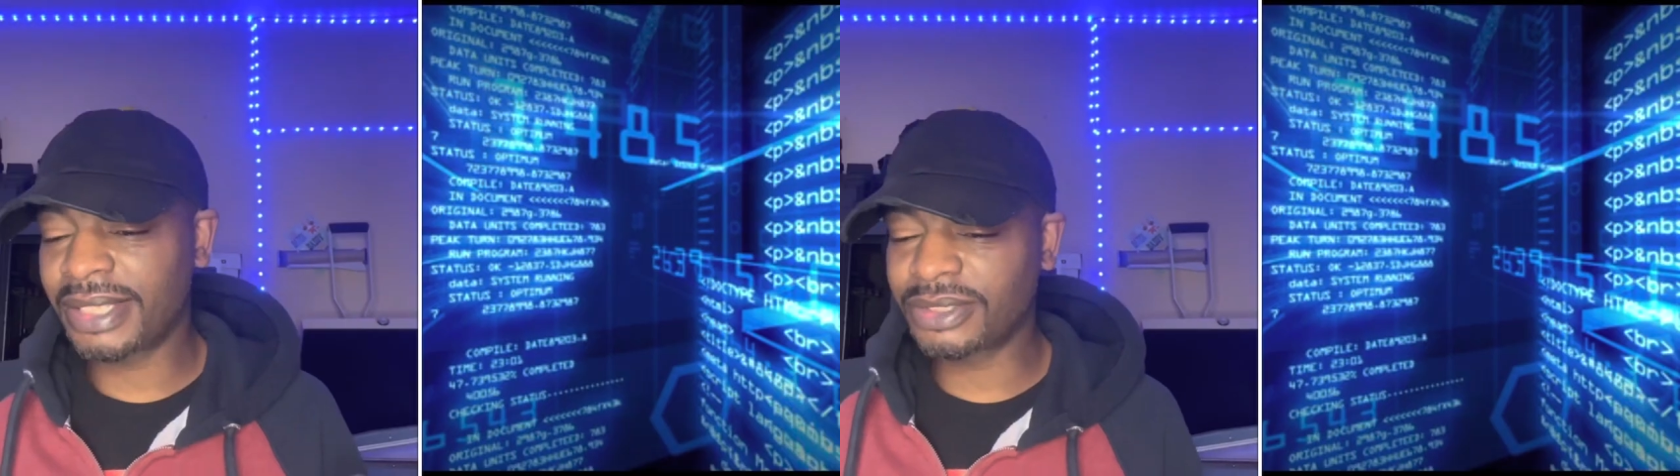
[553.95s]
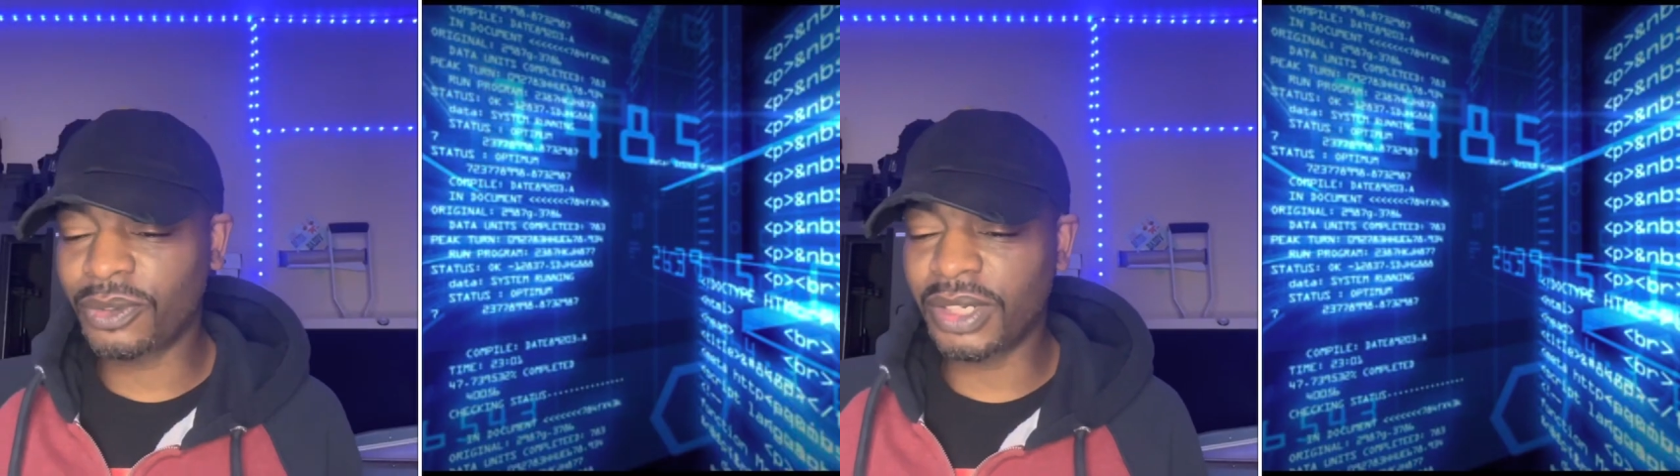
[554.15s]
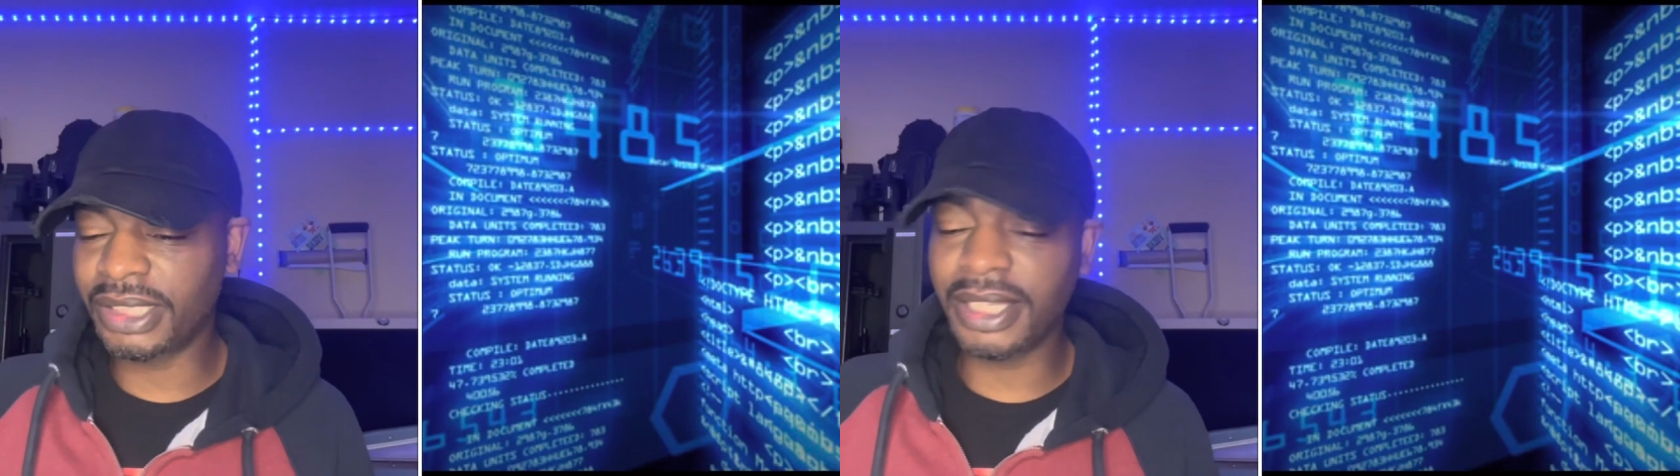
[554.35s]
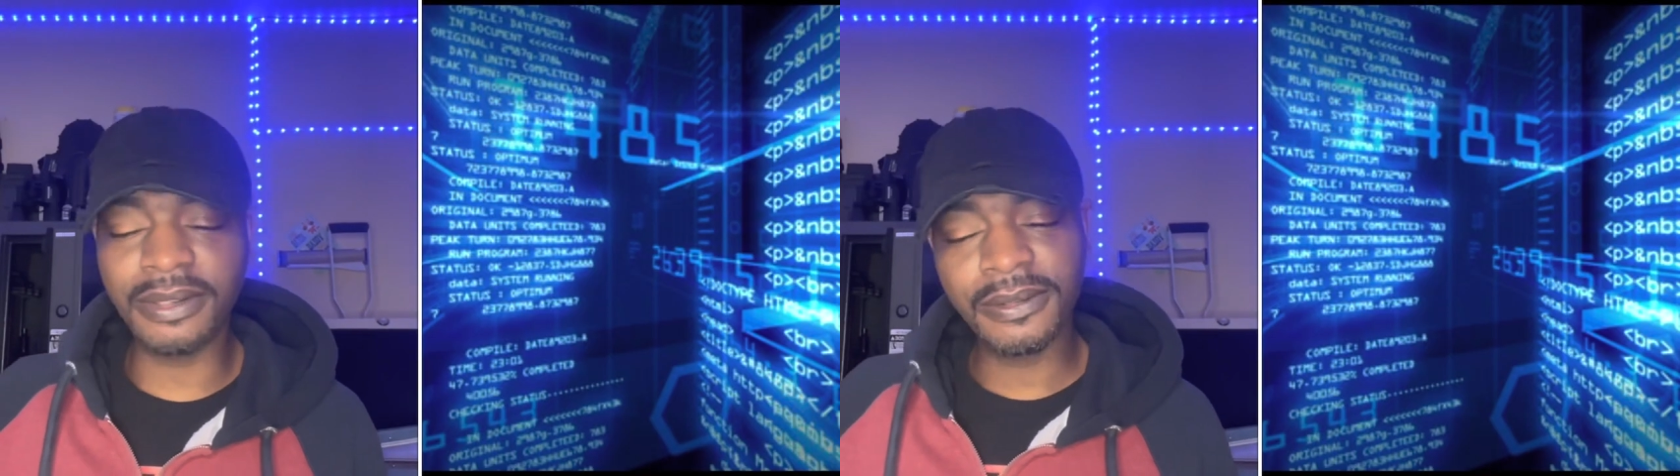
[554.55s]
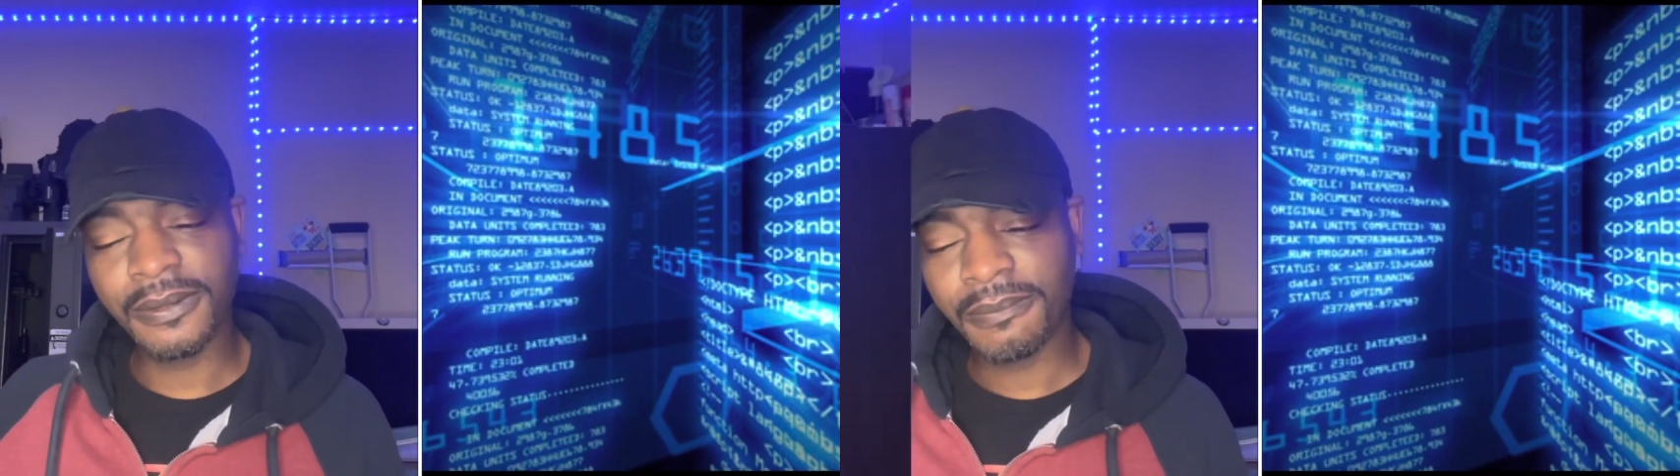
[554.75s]
So
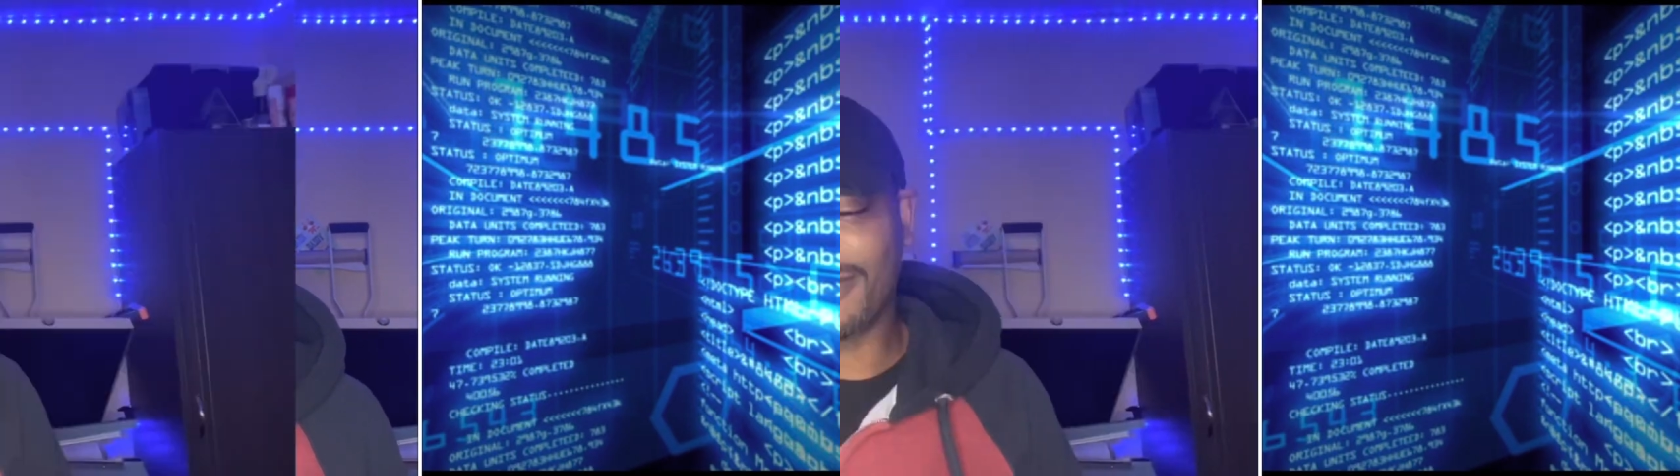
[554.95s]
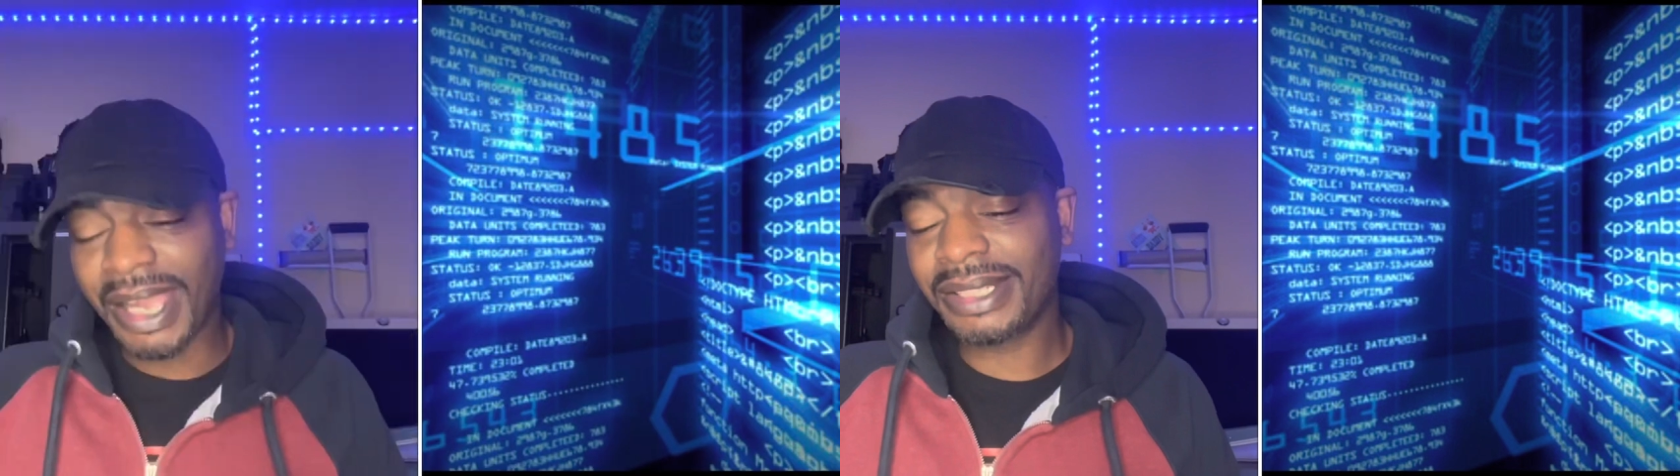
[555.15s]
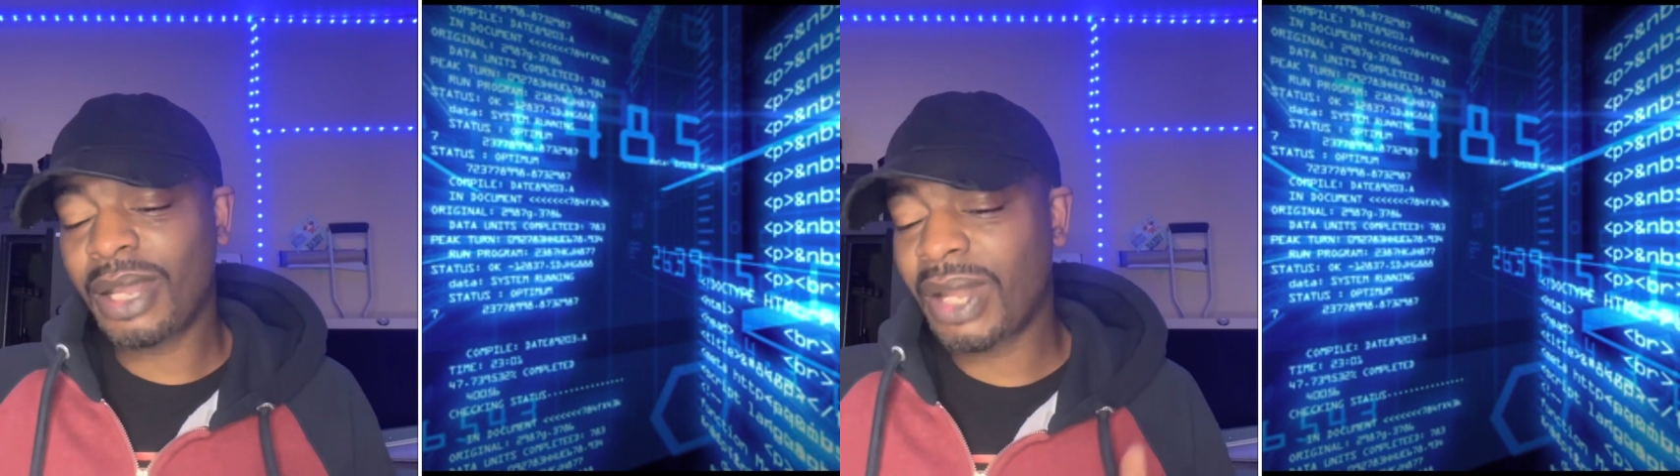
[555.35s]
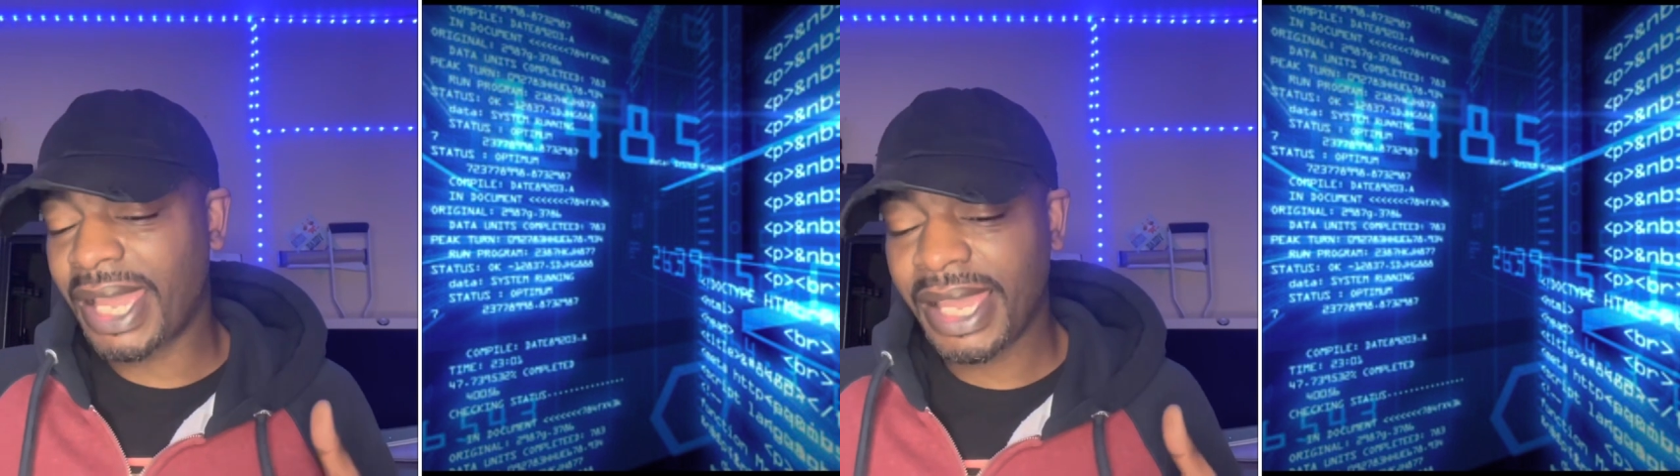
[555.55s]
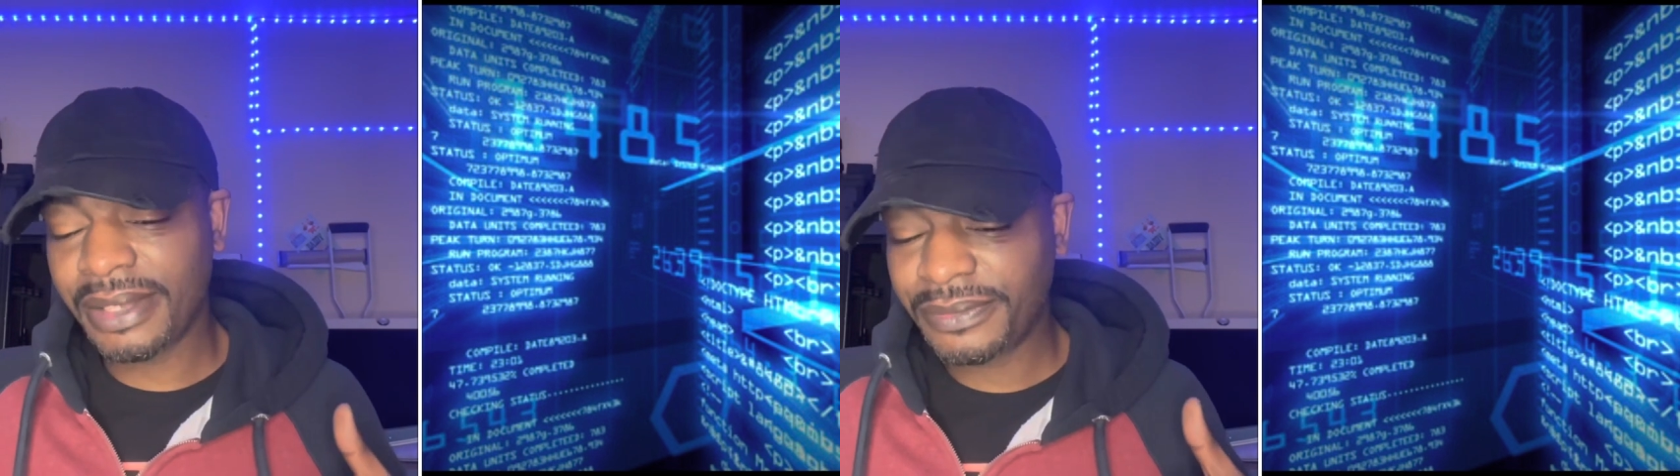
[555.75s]
again, right now I
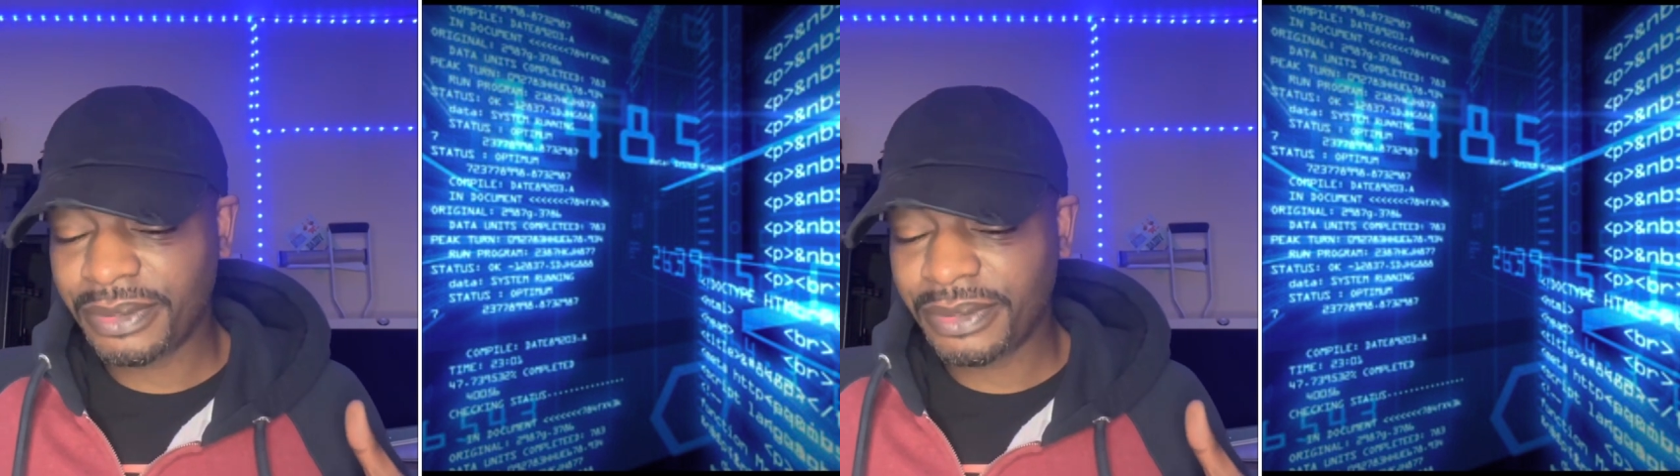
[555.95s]
have